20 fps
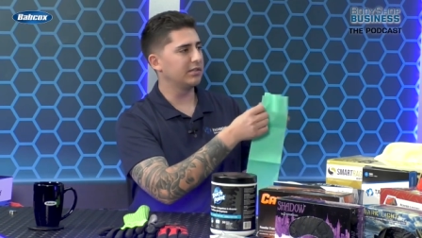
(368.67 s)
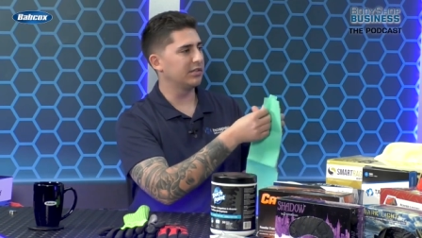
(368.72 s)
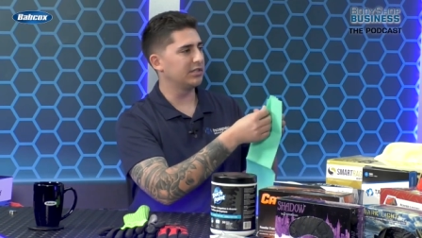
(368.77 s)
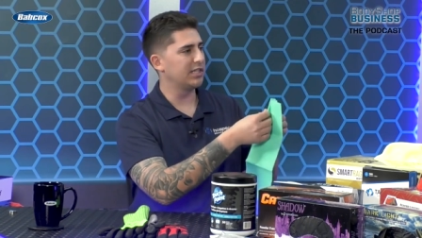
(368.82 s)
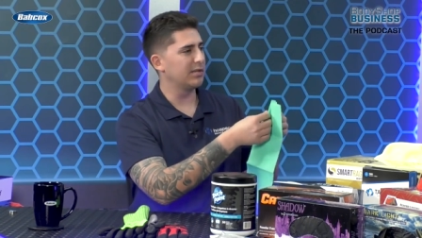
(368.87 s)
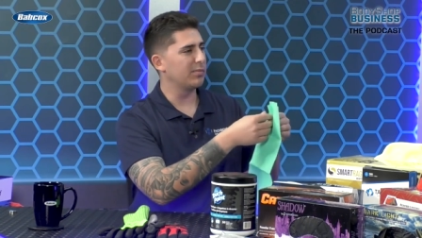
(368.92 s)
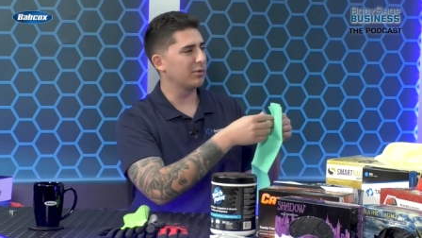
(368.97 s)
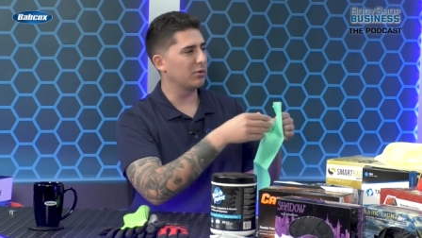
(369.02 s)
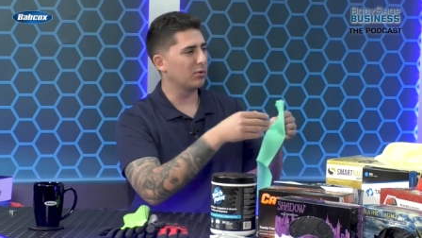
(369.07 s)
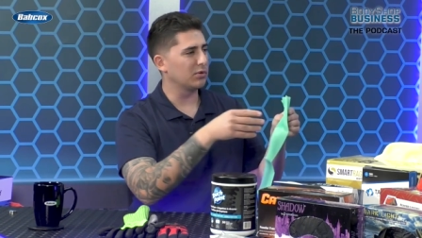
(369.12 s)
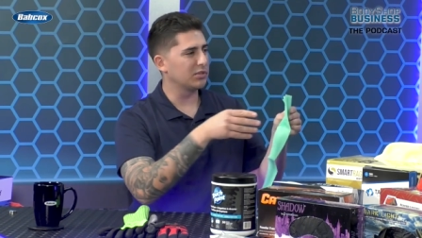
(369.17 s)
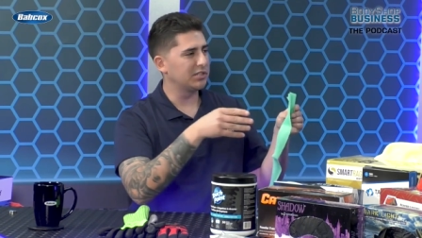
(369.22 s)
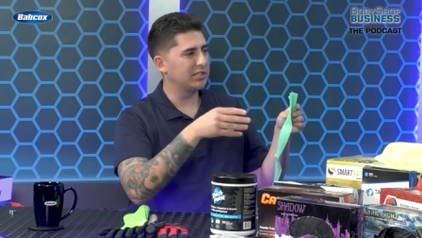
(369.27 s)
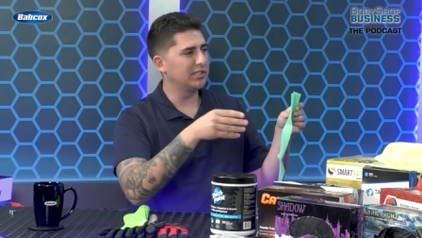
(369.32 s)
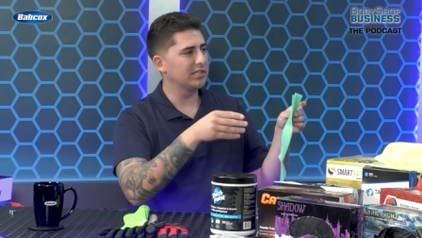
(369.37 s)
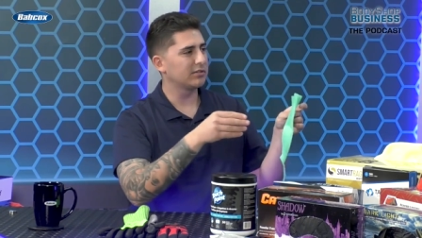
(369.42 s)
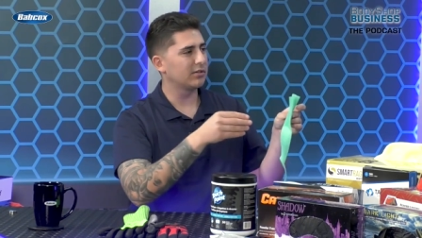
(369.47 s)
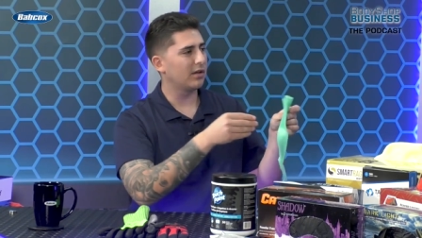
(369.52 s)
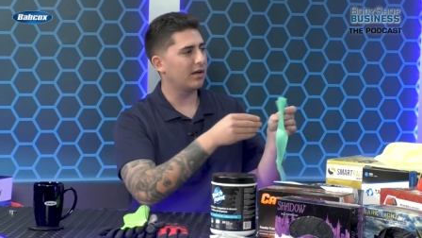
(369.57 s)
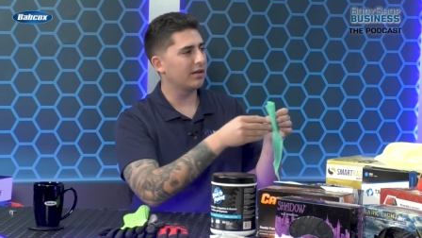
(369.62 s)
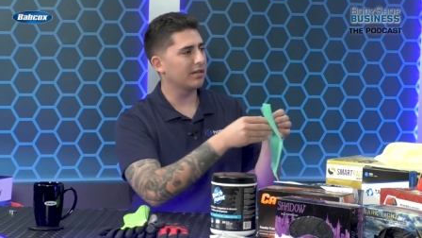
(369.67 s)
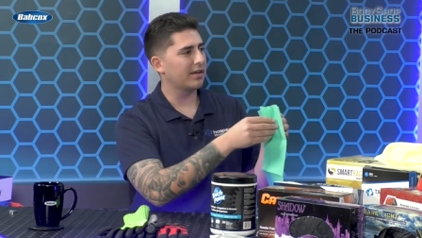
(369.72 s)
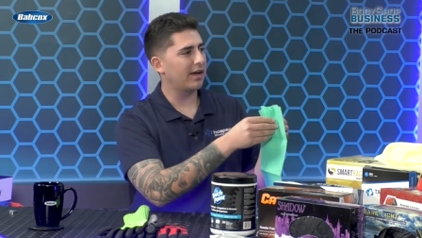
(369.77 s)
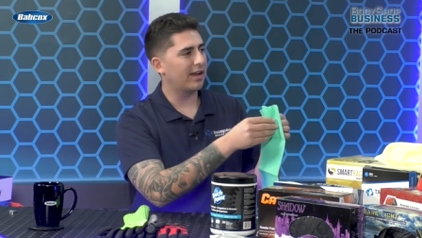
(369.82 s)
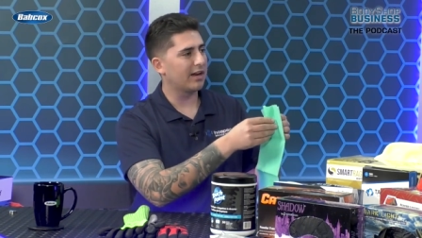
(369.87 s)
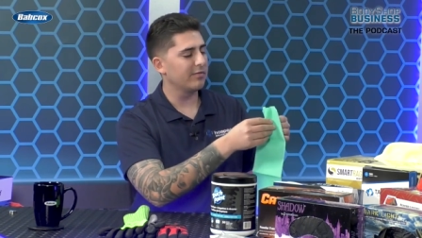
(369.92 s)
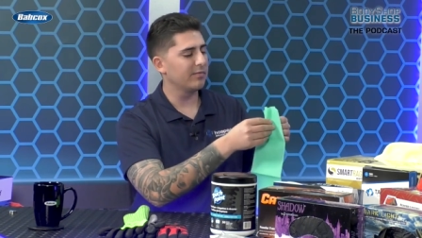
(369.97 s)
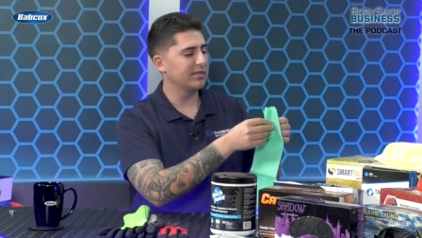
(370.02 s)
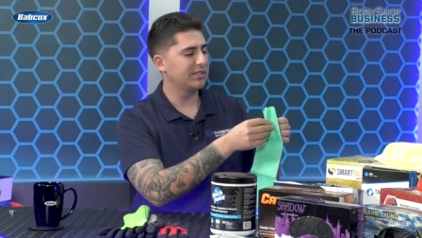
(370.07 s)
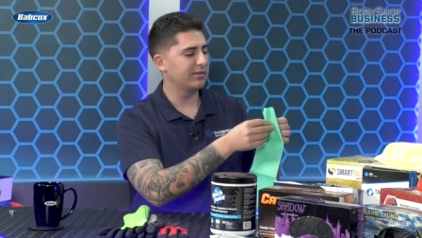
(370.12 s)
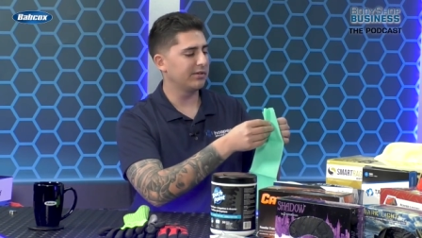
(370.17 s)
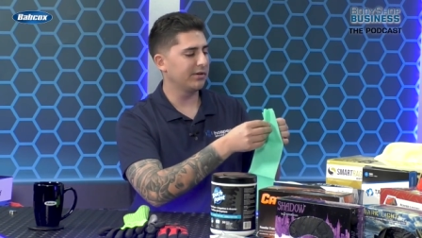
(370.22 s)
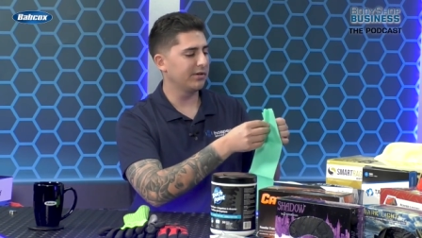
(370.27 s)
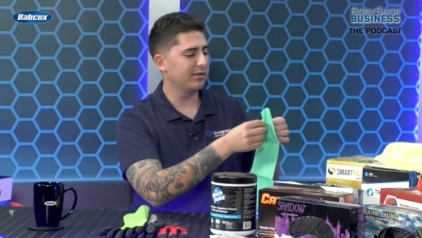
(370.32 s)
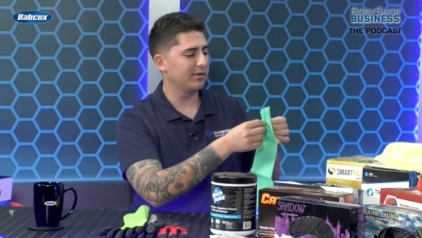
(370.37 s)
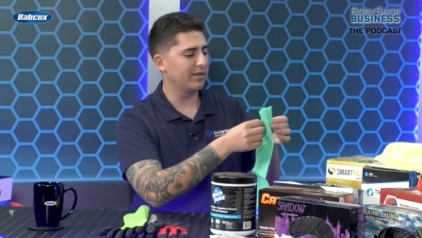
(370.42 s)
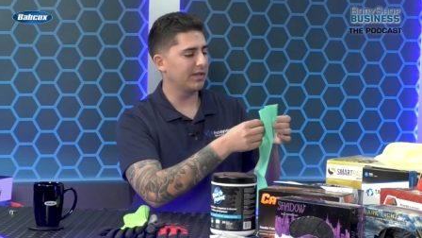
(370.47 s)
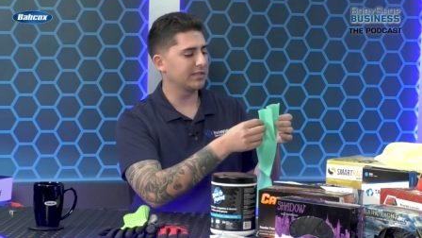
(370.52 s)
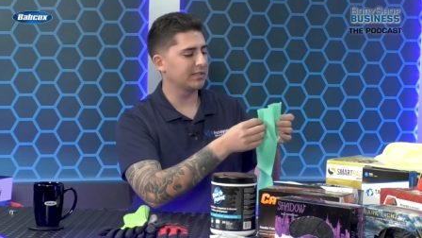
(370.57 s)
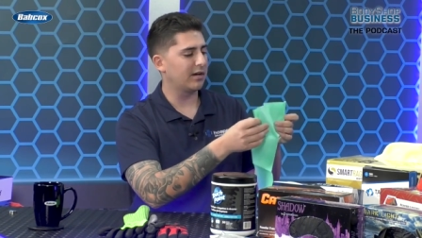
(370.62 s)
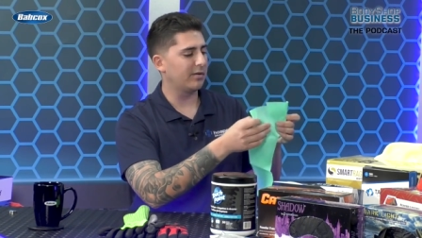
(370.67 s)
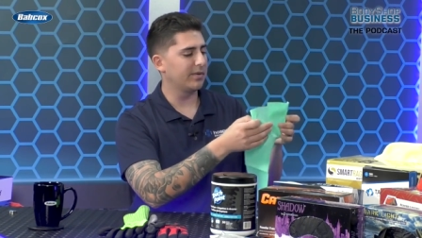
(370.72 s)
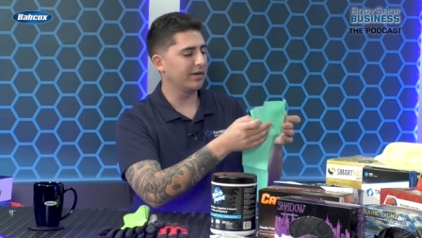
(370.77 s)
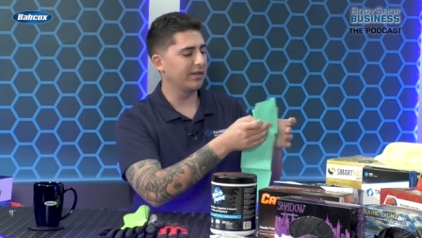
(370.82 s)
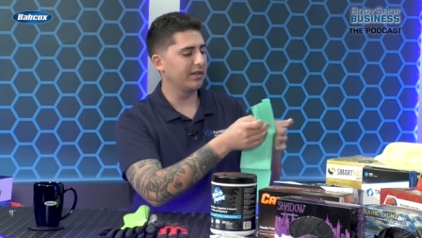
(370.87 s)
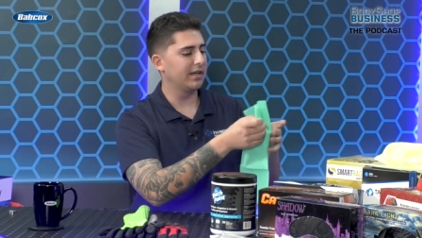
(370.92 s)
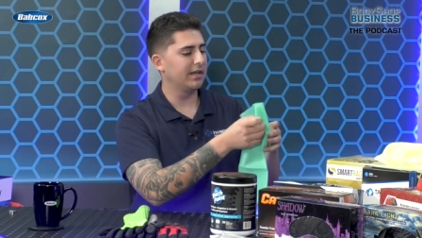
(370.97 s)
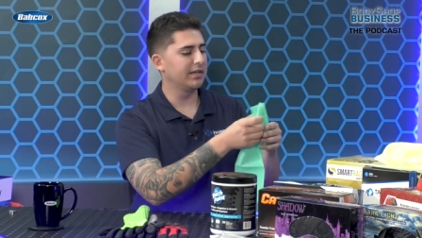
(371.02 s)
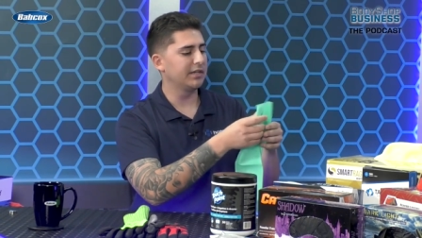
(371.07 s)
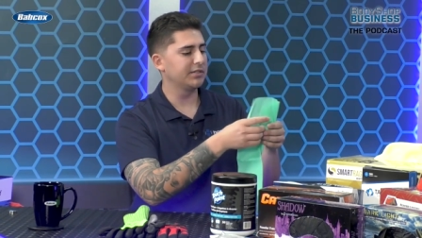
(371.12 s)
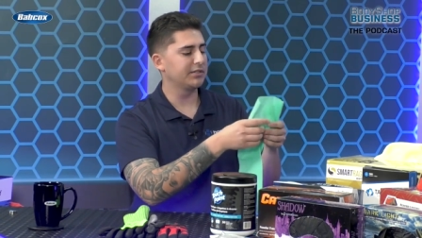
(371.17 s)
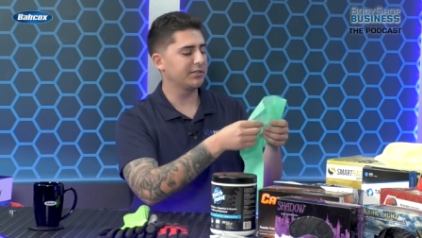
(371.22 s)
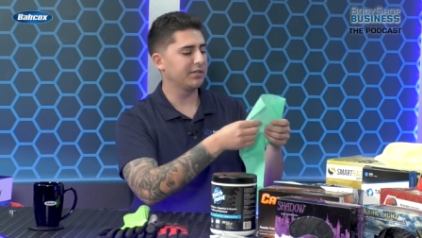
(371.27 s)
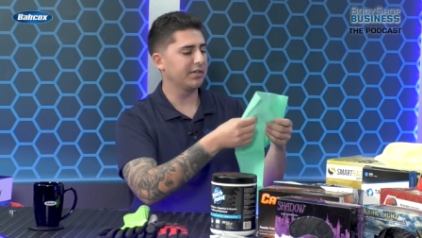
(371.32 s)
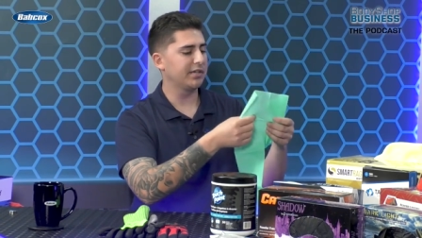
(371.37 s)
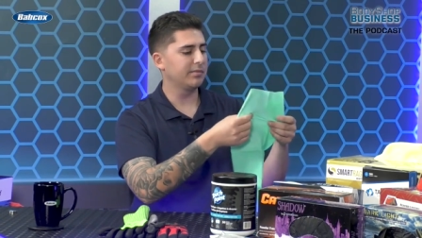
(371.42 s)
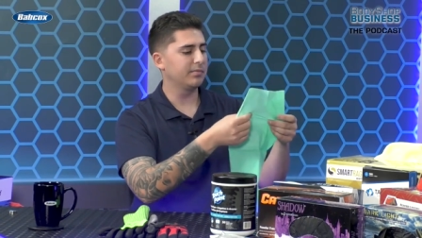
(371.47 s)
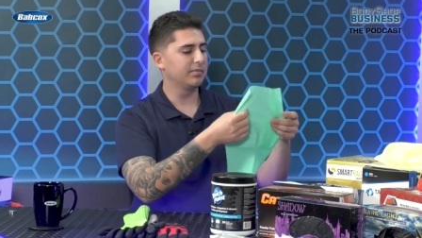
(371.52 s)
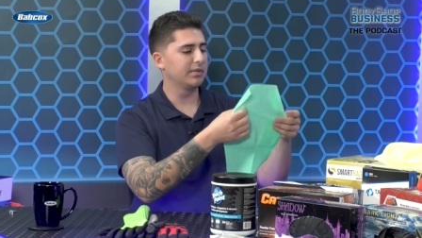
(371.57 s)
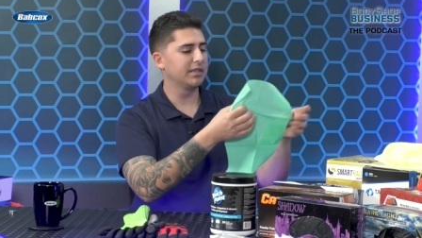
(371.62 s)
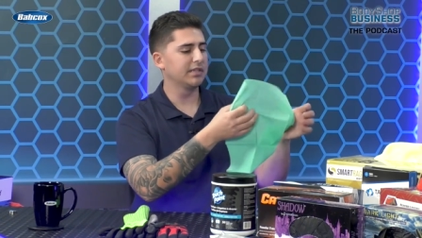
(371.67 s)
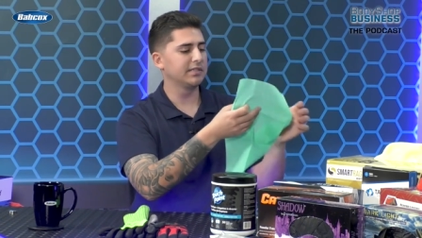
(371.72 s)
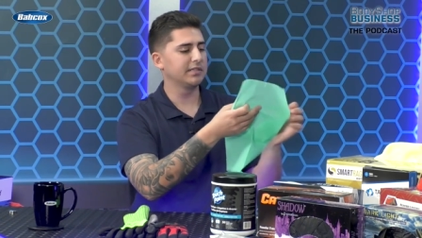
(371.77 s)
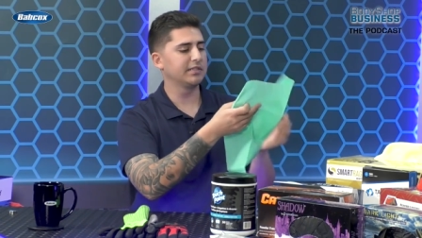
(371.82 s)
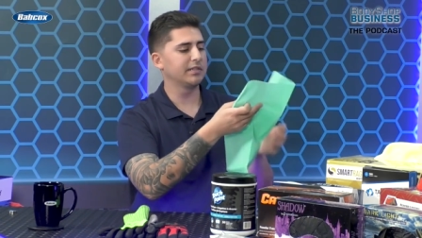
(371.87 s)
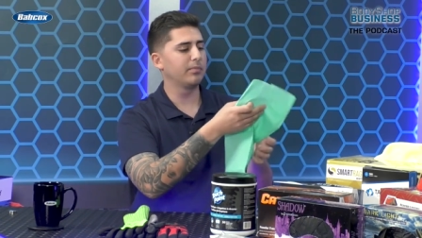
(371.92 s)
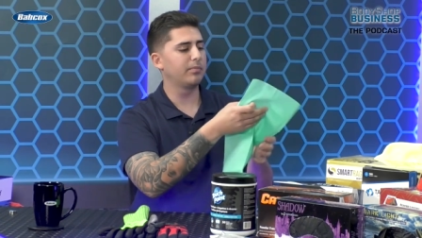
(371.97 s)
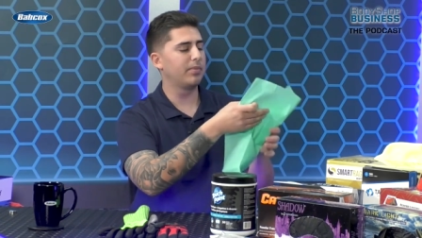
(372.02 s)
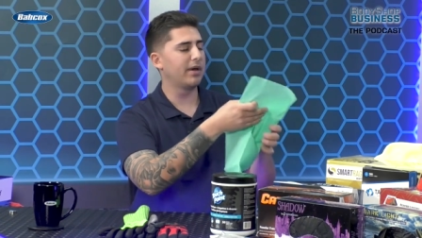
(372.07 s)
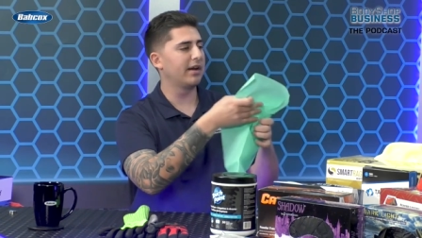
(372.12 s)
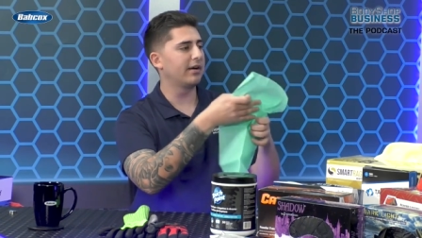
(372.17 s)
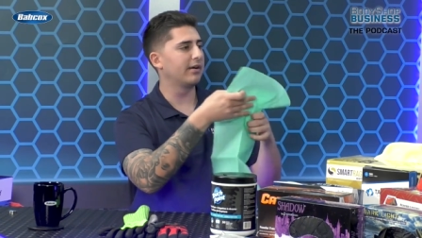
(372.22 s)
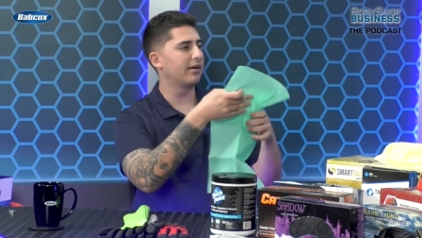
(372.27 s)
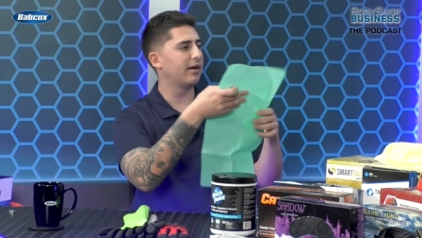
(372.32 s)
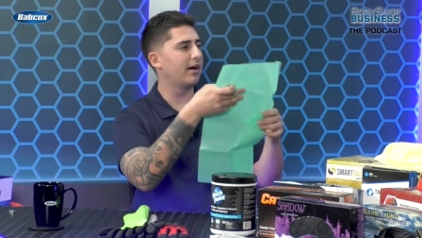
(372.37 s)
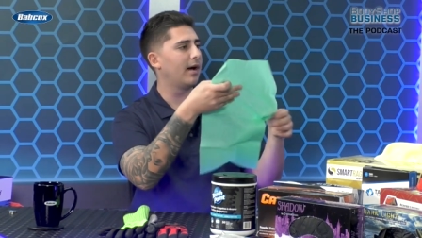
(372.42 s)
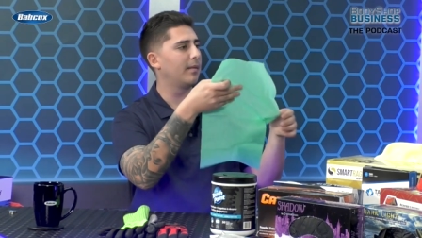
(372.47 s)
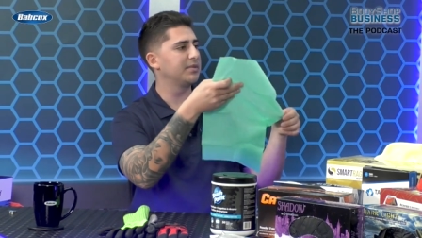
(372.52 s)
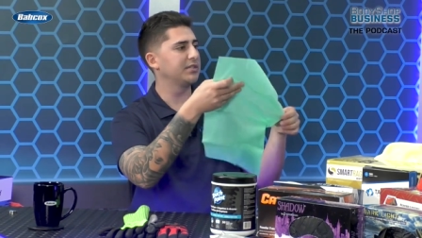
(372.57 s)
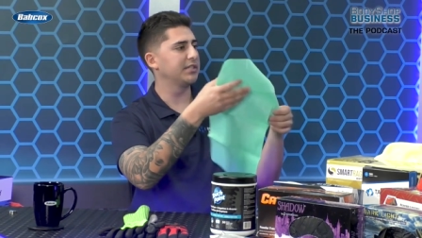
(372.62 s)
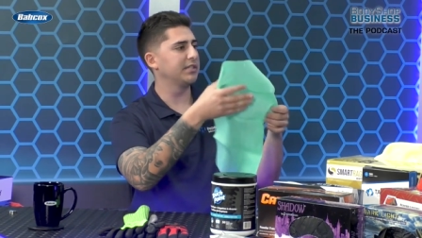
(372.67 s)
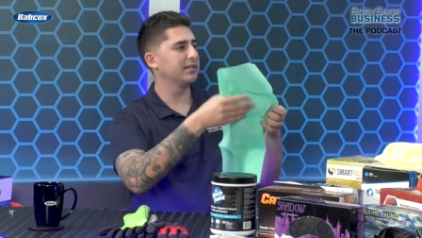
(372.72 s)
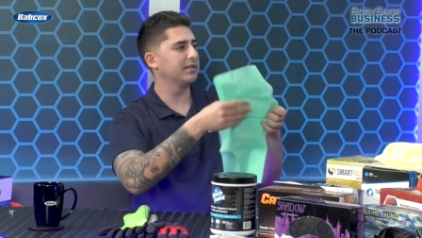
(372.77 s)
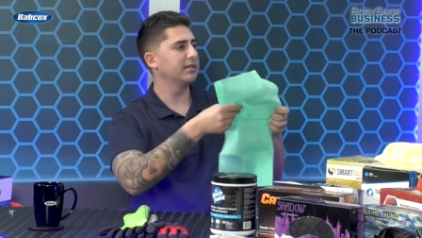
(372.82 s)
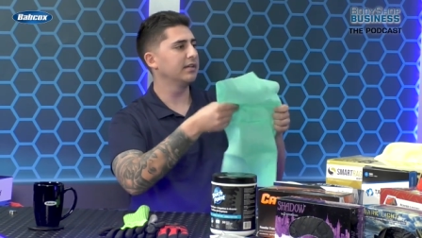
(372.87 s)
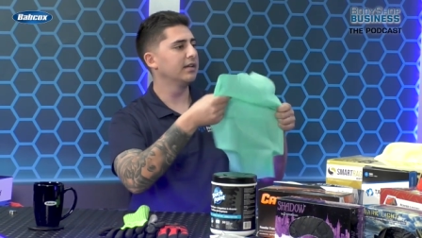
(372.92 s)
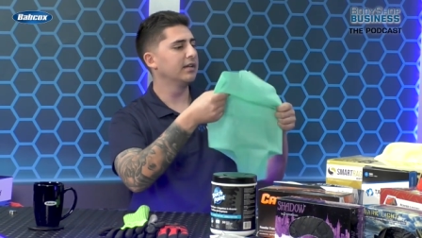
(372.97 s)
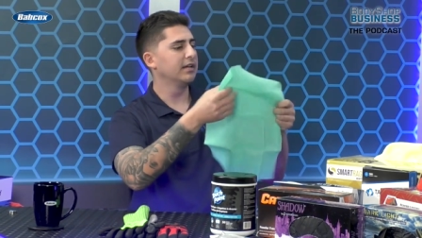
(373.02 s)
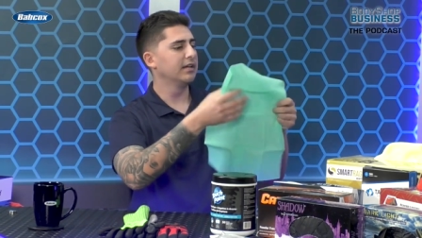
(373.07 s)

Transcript: your typical cheesecloth kind of material that's common in the industry, but this is a better option.